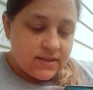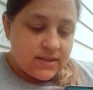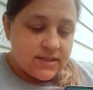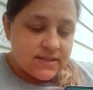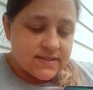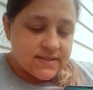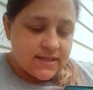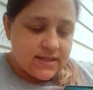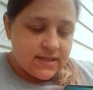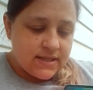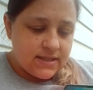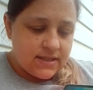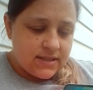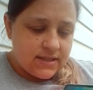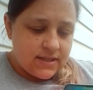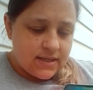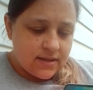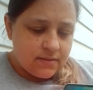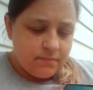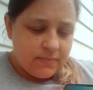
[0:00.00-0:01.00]
This
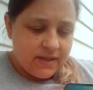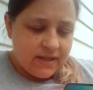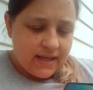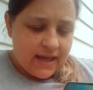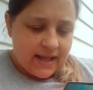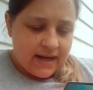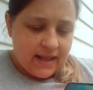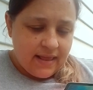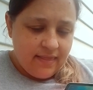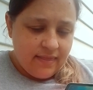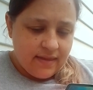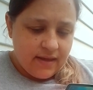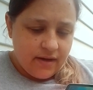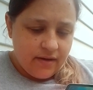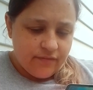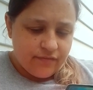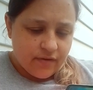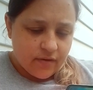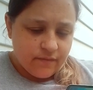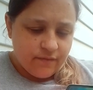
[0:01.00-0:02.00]
can be
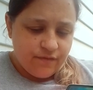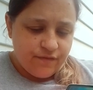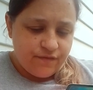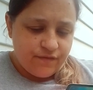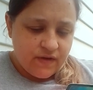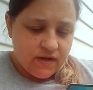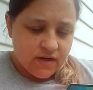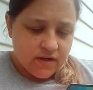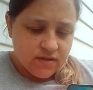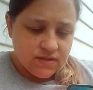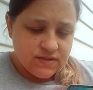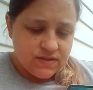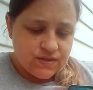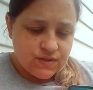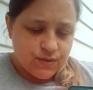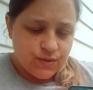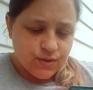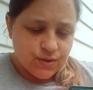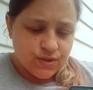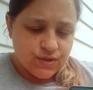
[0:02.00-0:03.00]
anything from fears
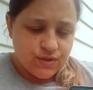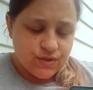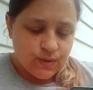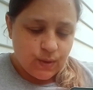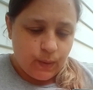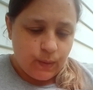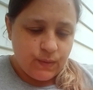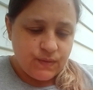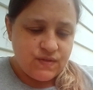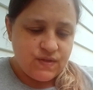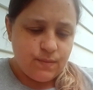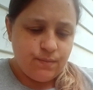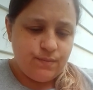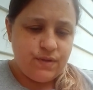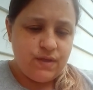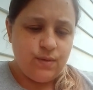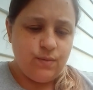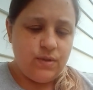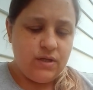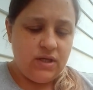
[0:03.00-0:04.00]
to your soul's
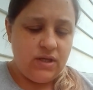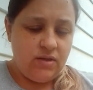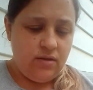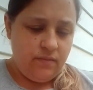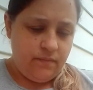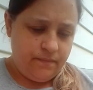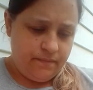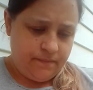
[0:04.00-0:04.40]
beauty.